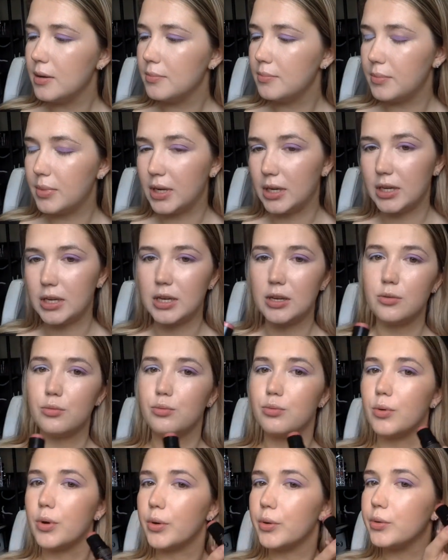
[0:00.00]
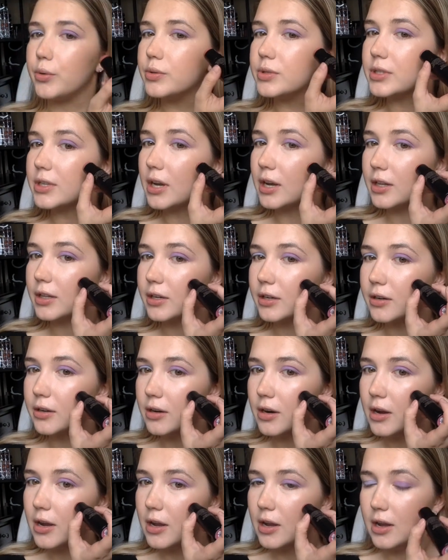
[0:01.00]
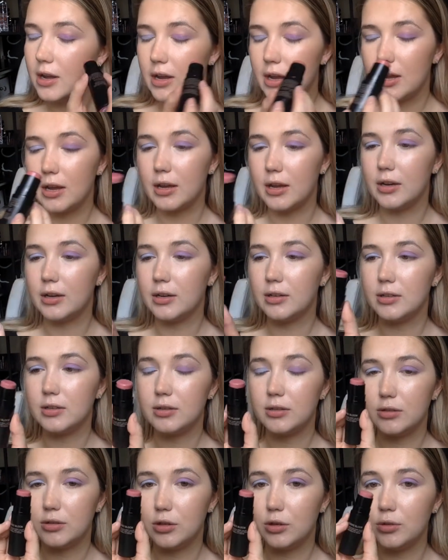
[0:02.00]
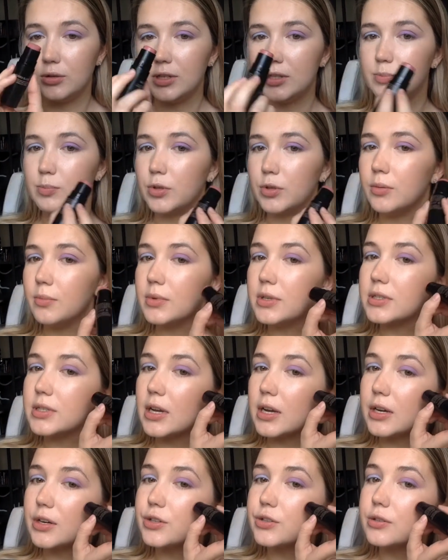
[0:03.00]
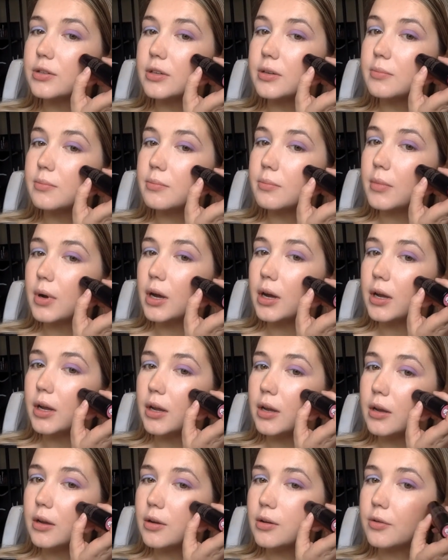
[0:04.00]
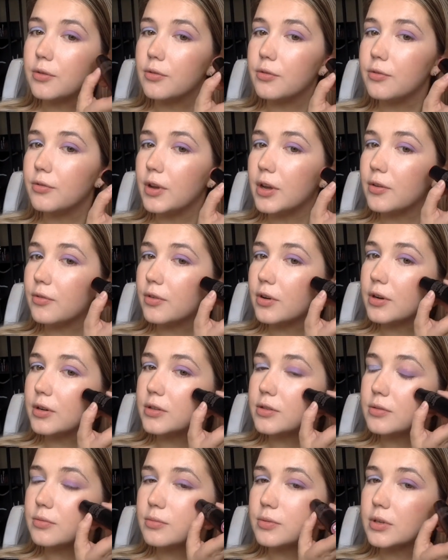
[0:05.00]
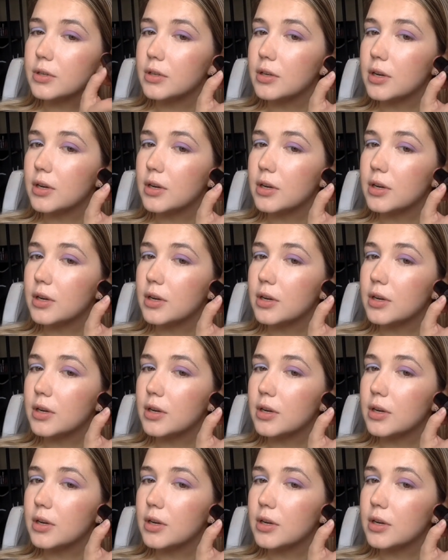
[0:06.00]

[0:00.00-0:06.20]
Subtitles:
pinky rose color, and Nudies Bloom is actually my favorite when it